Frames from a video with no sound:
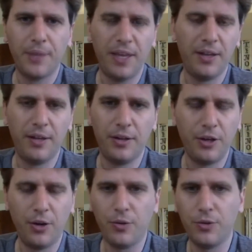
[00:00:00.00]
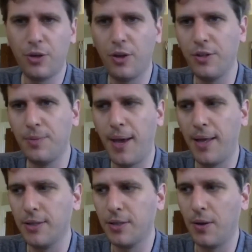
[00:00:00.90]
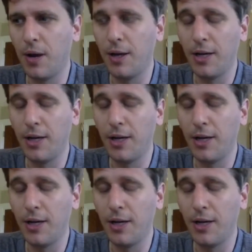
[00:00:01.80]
and, you know, there's all this malice going on.